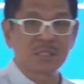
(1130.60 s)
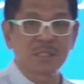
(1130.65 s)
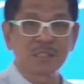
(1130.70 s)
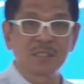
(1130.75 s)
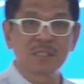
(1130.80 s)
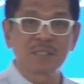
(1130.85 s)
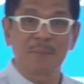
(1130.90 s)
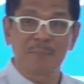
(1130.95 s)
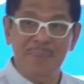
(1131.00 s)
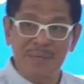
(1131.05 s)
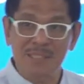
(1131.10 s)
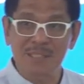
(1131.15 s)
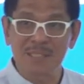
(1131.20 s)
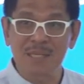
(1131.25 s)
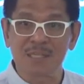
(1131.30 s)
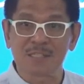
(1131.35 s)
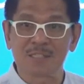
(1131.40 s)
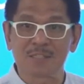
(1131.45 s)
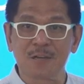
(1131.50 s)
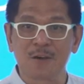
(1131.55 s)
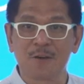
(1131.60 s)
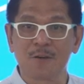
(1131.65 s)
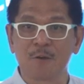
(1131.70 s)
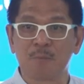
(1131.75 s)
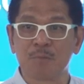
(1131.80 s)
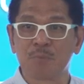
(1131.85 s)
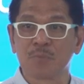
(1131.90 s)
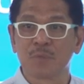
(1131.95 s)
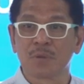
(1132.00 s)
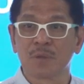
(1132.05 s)
years in the business. So
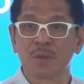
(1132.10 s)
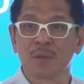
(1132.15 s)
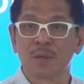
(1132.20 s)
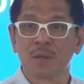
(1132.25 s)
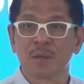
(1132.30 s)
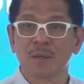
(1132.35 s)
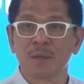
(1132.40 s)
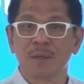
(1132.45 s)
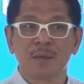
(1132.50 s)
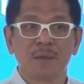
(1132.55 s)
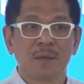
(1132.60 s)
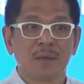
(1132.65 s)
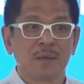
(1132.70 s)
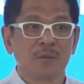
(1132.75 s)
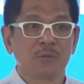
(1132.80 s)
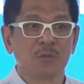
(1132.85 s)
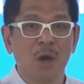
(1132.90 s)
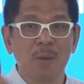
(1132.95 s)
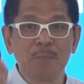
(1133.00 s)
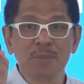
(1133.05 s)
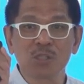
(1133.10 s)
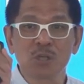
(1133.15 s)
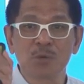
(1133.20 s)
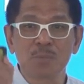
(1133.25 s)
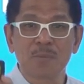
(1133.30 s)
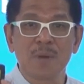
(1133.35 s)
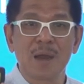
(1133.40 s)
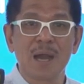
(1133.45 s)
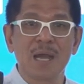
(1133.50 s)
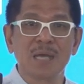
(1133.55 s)
don't be
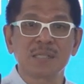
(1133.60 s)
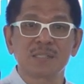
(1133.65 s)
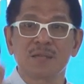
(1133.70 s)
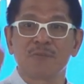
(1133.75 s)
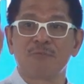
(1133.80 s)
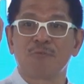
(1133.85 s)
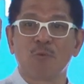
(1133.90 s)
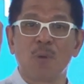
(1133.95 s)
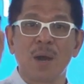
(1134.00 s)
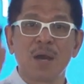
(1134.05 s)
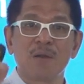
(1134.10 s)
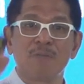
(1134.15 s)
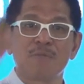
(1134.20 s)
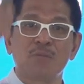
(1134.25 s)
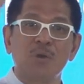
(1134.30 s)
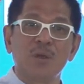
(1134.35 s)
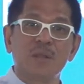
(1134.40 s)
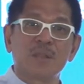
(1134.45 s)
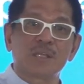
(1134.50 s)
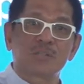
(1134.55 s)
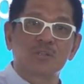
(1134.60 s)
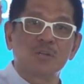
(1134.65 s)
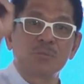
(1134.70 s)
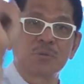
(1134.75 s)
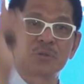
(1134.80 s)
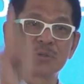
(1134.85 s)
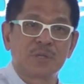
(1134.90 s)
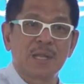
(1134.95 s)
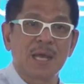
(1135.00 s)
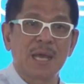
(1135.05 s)
surprised if one of you in this room
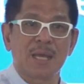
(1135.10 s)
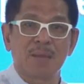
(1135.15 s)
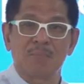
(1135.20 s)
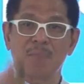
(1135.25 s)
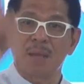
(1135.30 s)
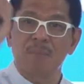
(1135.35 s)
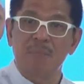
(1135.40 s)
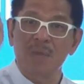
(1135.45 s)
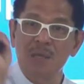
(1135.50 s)
today, maybe